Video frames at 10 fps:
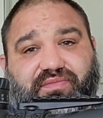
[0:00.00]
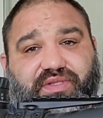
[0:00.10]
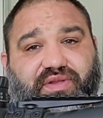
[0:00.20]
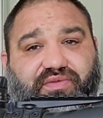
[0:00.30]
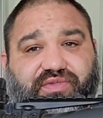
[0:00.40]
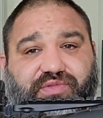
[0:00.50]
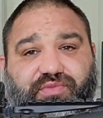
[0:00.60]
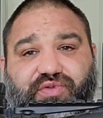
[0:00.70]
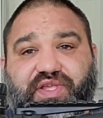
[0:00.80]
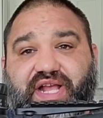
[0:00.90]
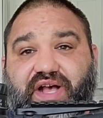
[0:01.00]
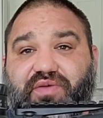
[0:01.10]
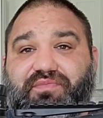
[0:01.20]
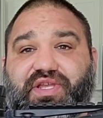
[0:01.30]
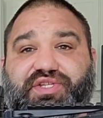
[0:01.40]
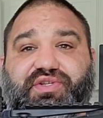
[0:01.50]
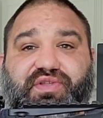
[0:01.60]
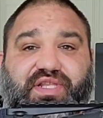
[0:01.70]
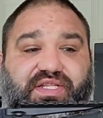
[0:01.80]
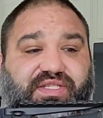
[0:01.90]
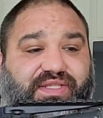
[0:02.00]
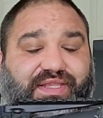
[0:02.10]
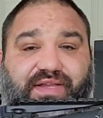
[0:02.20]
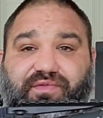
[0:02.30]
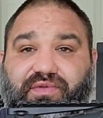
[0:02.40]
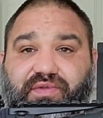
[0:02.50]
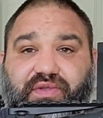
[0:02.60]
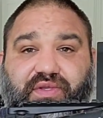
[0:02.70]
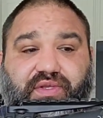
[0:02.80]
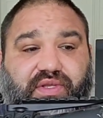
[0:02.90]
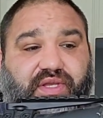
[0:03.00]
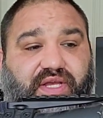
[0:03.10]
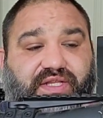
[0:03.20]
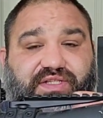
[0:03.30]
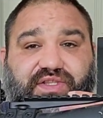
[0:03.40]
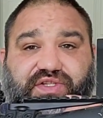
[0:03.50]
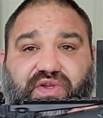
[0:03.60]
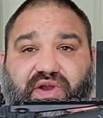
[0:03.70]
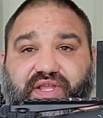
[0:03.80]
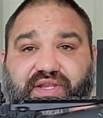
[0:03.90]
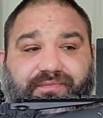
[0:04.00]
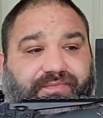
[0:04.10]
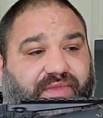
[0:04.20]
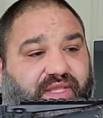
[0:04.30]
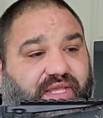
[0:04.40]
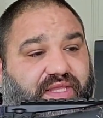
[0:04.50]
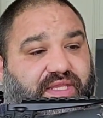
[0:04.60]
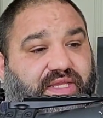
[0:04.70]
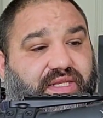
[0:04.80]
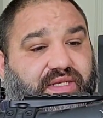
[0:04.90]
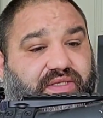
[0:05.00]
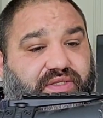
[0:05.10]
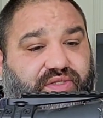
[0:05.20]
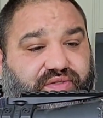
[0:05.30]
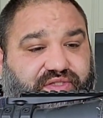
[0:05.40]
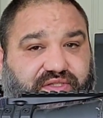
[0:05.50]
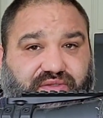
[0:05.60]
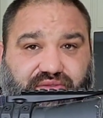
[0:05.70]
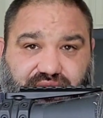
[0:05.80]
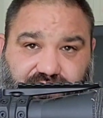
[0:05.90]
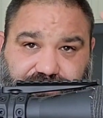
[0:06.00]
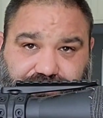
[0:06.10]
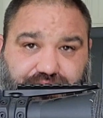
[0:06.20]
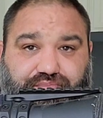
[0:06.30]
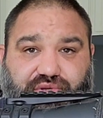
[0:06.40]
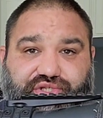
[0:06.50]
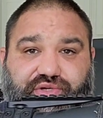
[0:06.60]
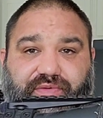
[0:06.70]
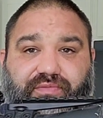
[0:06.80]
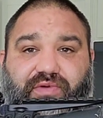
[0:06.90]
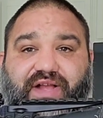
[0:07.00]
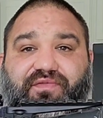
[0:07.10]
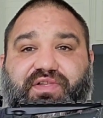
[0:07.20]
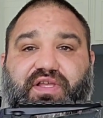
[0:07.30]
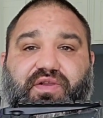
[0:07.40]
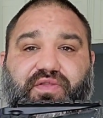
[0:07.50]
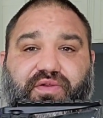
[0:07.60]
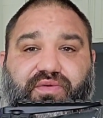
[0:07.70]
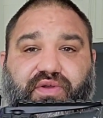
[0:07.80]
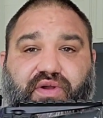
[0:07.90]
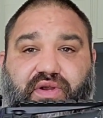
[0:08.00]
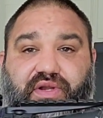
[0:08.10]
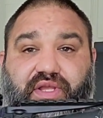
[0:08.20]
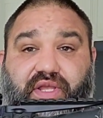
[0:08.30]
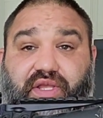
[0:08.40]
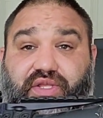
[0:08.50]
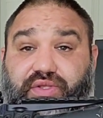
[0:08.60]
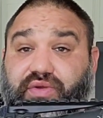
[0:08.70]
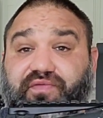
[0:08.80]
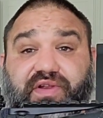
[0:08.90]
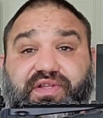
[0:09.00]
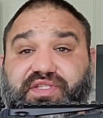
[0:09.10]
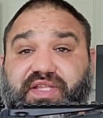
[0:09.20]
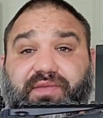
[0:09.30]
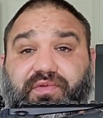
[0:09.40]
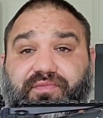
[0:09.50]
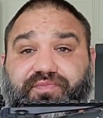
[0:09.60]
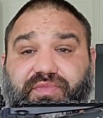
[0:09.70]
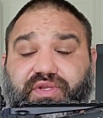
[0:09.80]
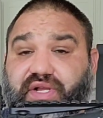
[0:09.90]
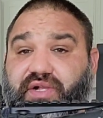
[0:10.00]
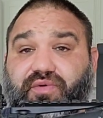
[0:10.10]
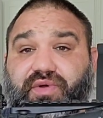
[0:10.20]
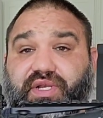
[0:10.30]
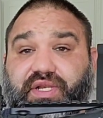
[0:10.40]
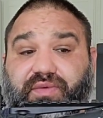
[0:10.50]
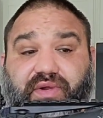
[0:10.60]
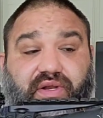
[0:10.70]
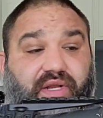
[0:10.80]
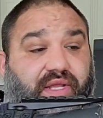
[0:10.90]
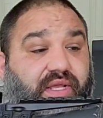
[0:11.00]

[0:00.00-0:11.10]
you know, smooth it out, make sure that it's level to the target, and then you put your rifle down on there real hard. You're very stable. You're not going anywhere.